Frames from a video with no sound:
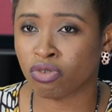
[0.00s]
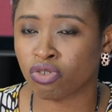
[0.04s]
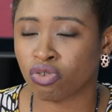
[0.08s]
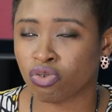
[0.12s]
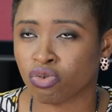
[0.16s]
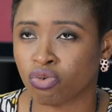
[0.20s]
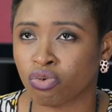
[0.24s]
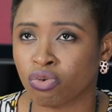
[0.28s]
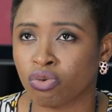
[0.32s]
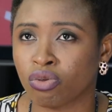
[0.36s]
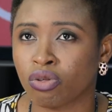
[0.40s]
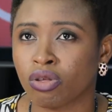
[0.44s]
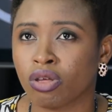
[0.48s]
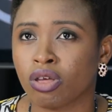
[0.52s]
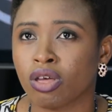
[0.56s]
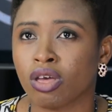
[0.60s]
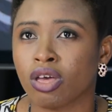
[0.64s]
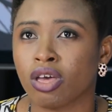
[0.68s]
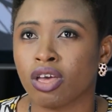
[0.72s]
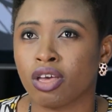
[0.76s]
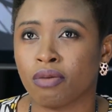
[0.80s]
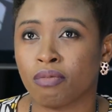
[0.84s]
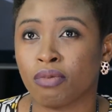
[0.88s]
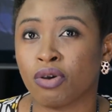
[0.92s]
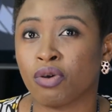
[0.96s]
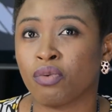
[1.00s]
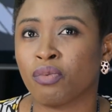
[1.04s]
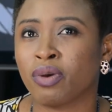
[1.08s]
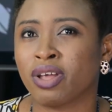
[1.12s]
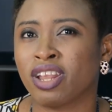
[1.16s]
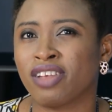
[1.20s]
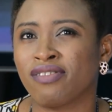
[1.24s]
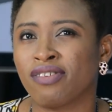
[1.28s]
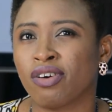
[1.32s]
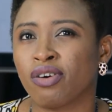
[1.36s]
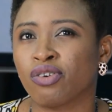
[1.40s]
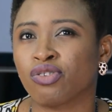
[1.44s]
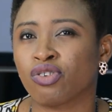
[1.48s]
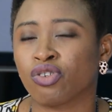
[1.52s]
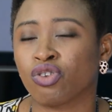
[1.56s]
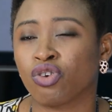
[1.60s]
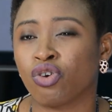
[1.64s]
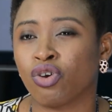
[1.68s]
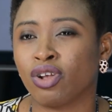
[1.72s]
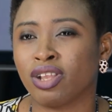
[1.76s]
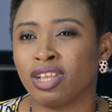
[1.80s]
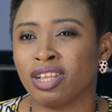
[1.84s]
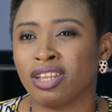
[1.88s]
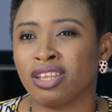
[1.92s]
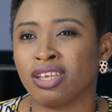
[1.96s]
school, but whenever I was on
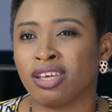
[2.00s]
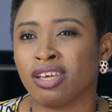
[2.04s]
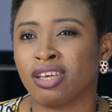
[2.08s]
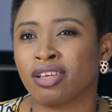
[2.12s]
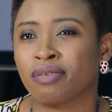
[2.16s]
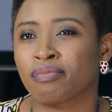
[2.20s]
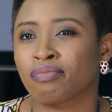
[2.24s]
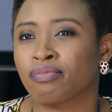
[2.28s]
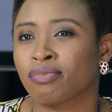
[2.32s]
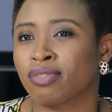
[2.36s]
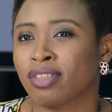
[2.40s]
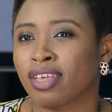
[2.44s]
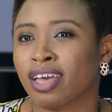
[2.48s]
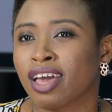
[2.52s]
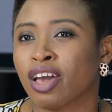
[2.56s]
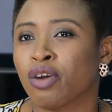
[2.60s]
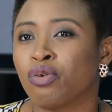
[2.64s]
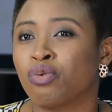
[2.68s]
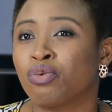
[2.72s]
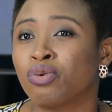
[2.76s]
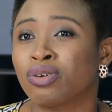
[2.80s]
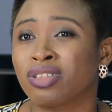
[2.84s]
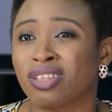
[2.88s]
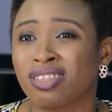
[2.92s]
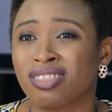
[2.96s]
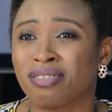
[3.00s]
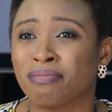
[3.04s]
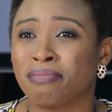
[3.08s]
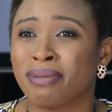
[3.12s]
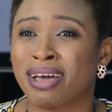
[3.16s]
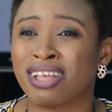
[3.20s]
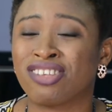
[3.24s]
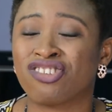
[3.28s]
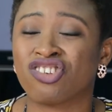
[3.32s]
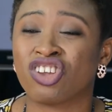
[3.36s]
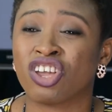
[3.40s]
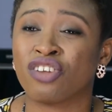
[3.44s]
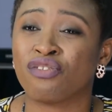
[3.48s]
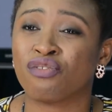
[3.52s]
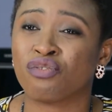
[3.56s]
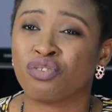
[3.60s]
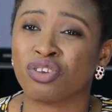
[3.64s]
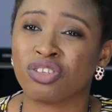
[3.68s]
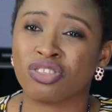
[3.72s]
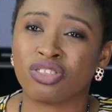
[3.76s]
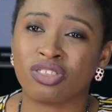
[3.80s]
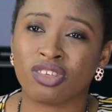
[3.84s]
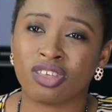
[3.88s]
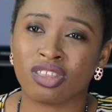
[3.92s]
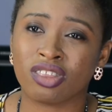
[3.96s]
holiday, I wanted to match
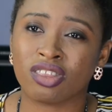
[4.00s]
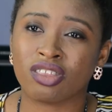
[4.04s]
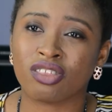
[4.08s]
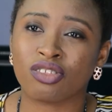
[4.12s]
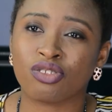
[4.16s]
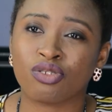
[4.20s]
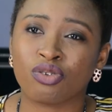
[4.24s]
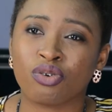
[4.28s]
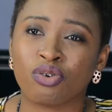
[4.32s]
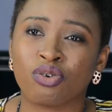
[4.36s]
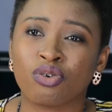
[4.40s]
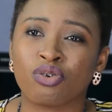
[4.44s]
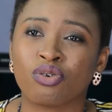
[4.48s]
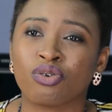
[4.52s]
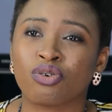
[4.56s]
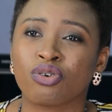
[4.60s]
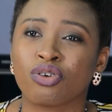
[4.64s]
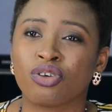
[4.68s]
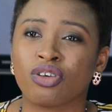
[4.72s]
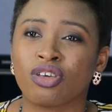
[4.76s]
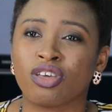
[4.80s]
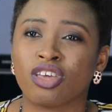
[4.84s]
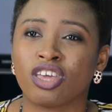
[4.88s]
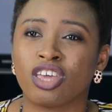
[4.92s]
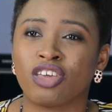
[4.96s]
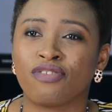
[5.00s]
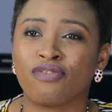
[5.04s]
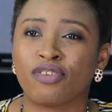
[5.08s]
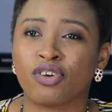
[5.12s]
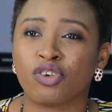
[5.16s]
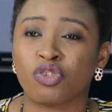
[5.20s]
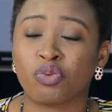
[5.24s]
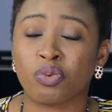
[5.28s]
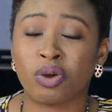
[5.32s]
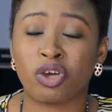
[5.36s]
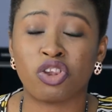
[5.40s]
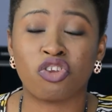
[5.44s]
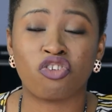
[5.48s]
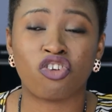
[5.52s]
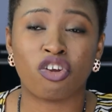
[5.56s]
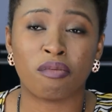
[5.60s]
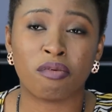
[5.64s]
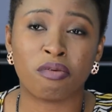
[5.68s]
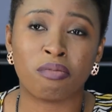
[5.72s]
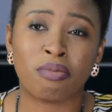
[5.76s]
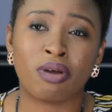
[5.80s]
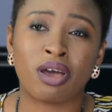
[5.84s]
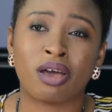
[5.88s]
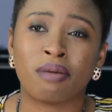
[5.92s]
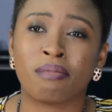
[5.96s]
everything. So if I was wearing the
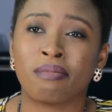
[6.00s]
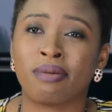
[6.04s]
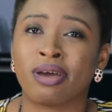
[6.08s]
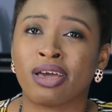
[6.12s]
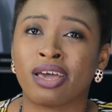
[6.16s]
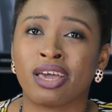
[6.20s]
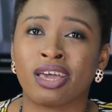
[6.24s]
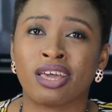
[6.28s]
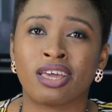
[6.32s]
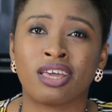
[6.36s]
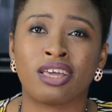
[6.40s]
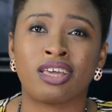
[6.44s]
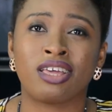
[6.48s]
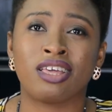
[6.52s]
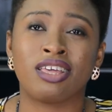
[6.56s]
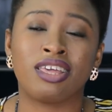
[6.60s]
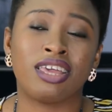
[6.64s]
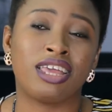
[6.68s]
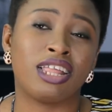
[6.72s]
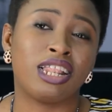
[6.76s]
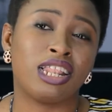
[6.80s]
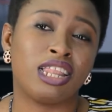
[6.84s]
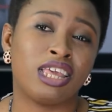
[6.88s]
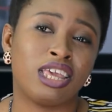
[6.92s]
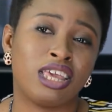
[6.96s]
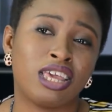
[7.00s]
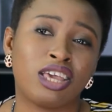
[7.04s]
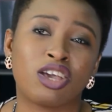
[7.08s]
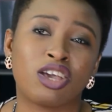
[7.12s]
Urambo bar, my gili